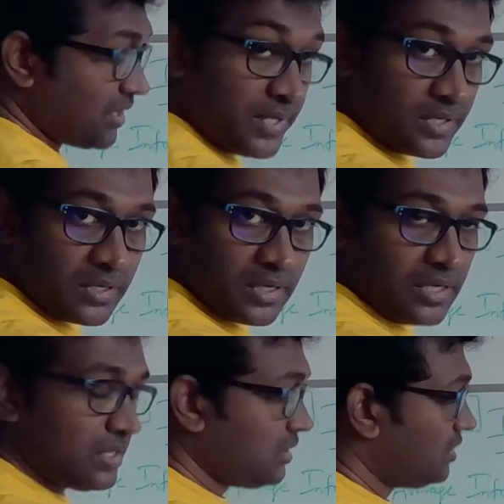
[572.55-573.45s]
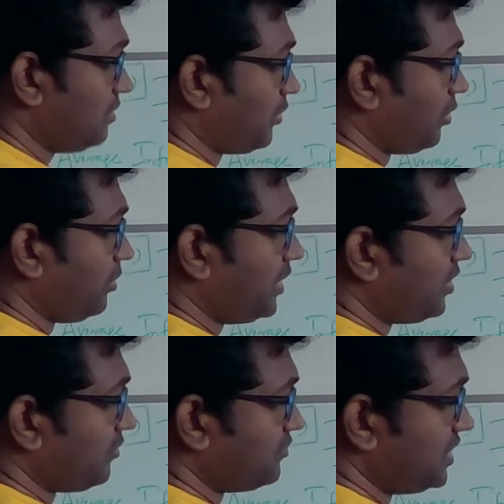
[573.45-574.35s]
giving a probability
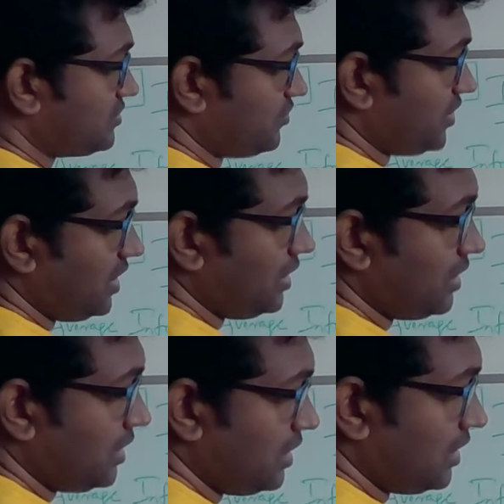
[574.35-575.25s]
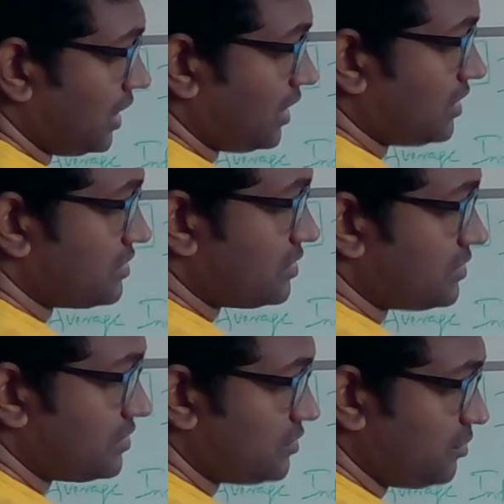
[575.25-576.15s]
of these three
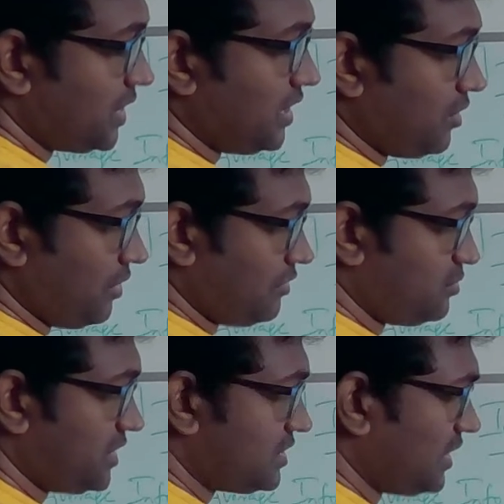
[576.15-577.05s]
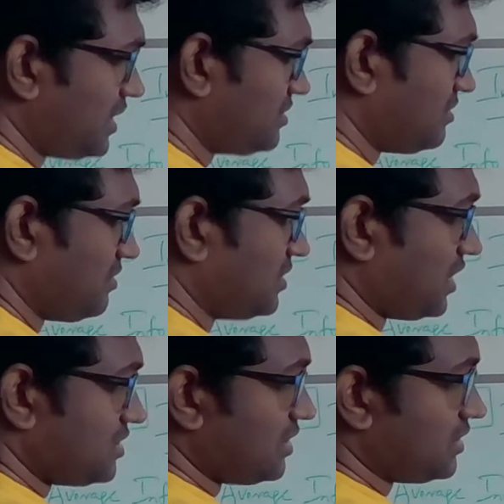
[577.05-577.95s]
occurrences to be equal, which means that there
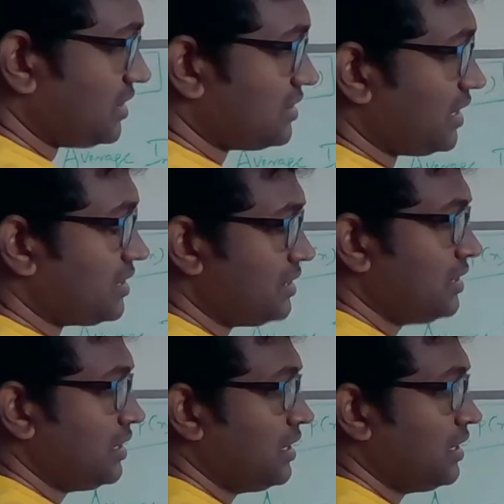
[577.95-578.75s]
is nothing that